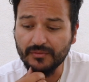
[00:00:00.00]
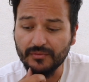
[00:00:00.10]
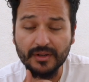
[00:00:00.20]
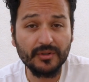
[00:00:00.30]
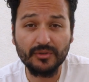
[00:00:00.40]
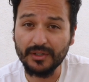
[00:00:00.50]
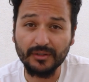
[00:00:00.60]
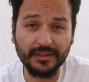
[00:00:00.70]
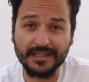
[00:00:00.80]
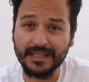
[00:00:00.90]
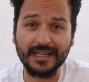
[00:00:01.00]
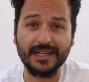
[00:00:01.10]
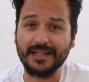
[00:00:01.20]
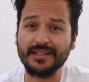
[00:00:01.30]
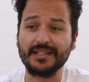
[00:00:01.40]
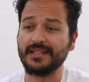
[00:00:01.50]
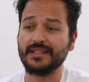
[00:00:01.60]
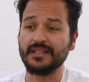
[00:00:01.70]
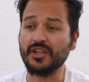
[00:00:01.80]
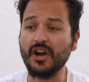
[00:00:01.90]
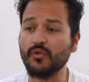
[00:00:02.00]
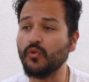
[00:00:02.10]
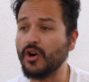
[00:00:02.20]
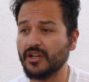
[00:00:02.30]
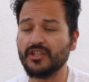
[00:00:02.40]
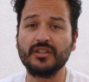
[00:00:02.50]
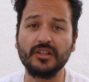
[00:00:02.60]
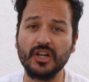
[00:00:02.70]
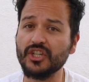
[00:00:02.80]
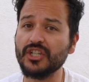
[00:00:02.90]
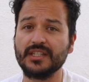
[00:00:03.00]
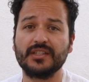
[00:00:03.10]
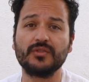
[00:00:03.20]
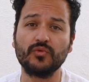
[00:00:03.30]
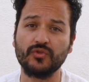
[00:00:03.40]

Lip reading: We were doing all these leg exercises, dog walks, lunges,